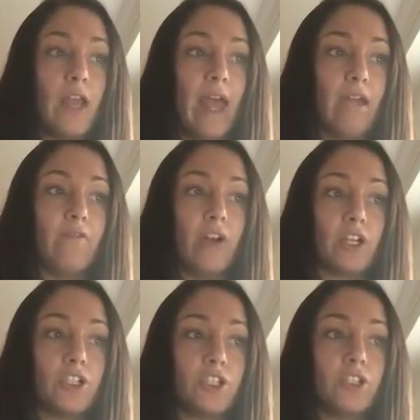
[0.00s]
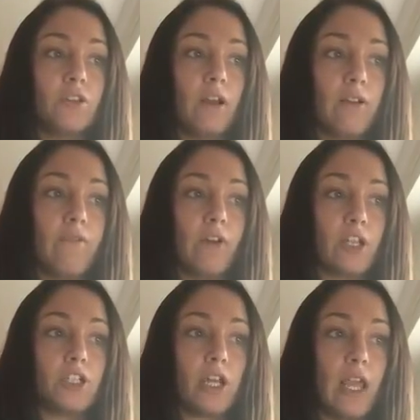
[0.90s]
and
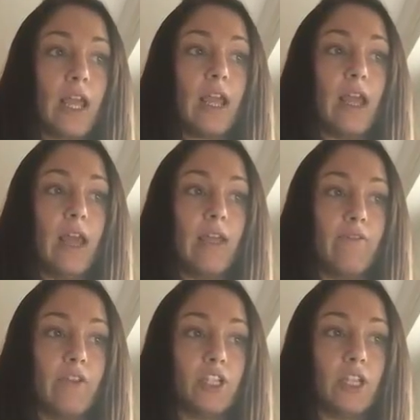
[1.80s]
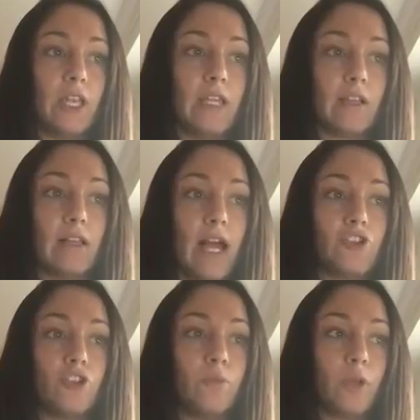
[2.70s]
functioning efficiently in the
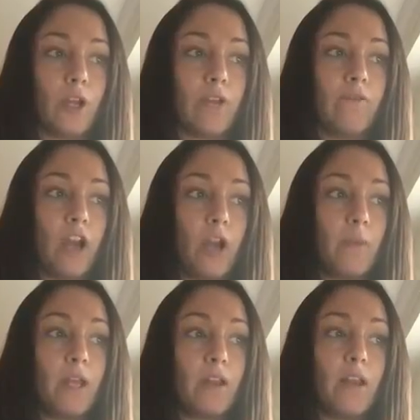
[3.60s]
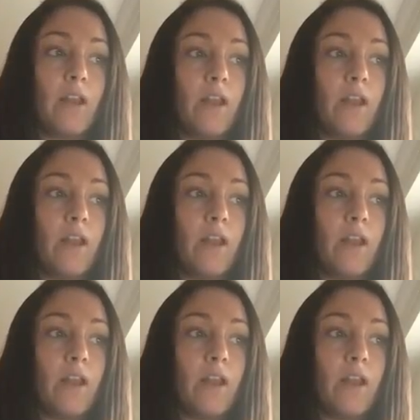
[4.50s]
classroom learning environment.